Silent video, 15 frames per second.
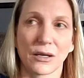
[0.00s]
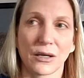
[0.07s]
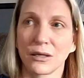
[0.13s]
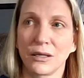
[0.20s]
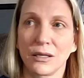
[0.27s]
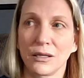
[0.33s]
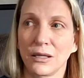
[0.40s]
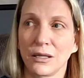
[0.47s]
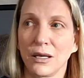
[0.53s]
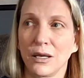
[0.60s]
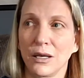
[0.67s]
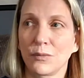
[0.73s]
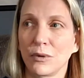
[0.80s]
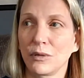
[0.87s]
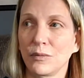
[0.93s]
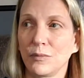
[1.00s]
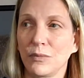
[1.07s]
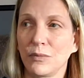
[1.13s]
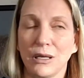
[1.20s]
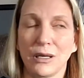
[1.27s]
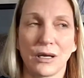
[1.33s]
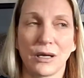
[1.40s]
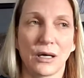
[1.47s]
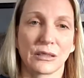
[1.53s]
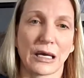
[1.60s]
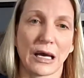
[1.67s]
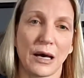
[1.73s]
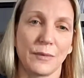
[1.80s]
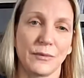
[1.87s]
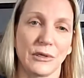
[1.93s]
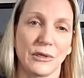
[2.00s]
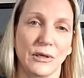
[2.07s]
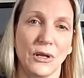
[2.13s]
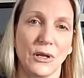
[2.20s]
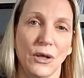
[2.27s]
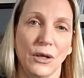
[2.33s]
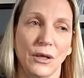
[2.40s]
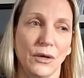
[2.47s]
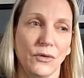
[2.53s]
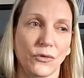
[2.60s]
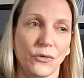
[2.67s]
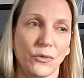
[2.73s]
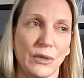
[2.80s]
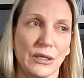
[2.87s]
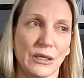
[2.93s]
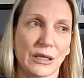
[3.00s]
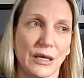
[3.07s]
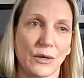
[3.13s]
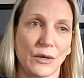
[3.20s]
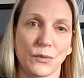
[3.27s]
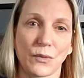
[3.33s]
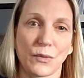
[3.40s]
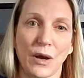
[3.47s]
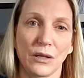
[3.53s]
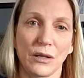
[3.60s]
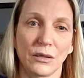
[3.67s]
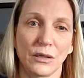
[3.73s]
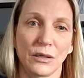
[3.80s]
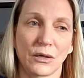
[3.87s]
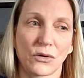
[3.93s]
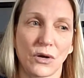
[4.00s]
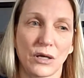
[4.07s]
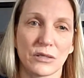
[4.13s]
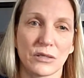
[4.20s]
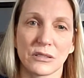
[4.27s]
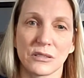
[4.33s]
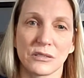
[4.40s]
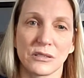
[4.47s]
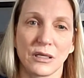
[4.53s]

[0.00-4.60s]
It wouldn't be uncommon for me to get a run across the city.